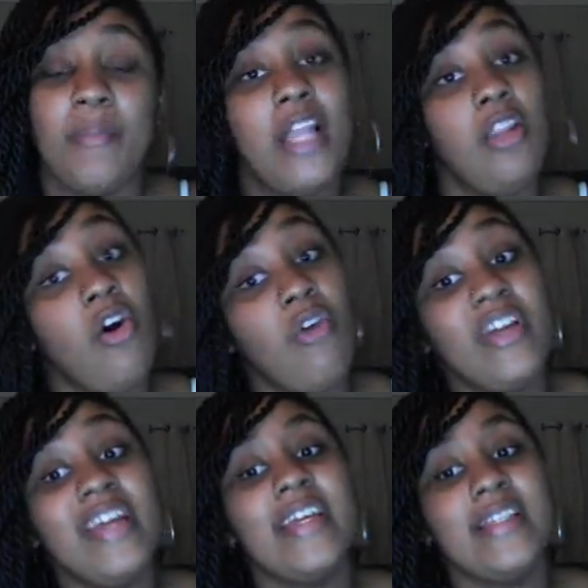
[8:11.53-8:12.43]
My love
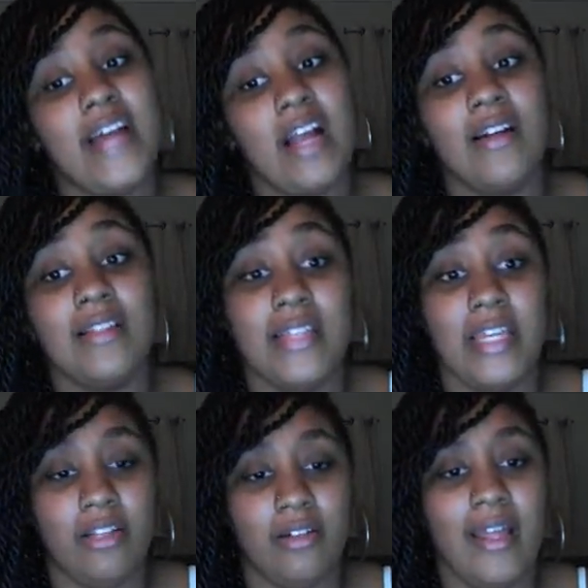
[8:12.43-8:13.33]
is that
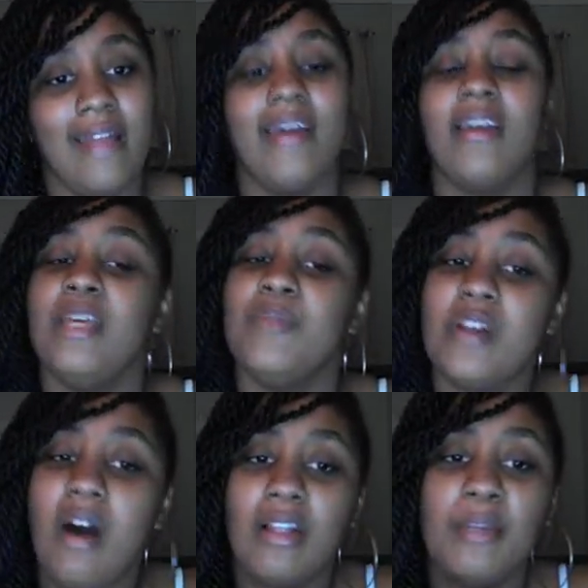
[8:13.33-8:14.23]
container that keeps
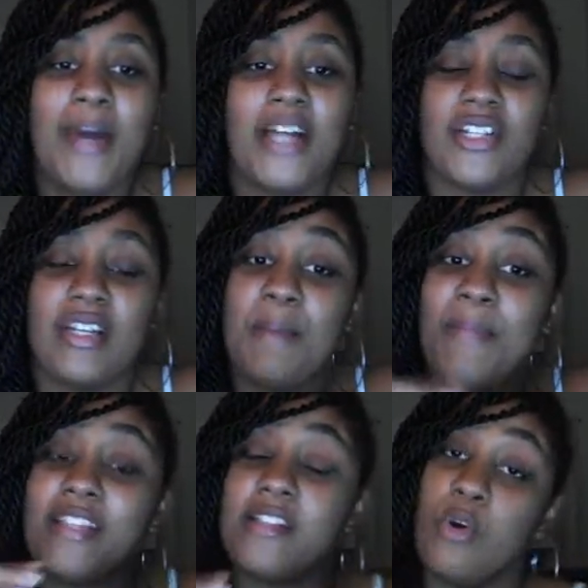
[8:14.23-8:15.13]
all the passion, that
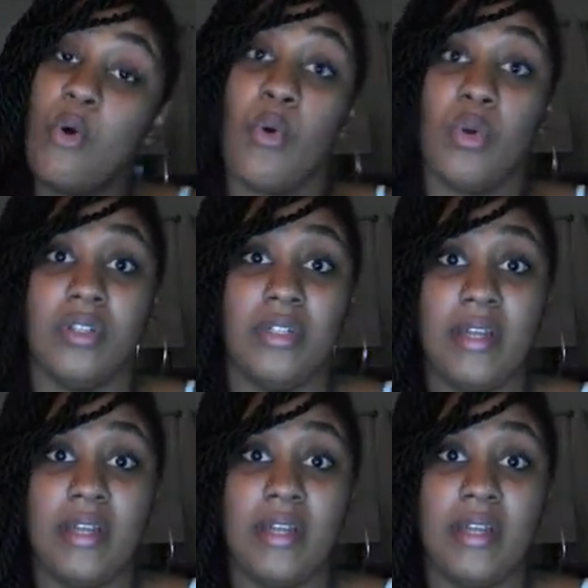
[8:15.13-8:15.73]
makes it whole,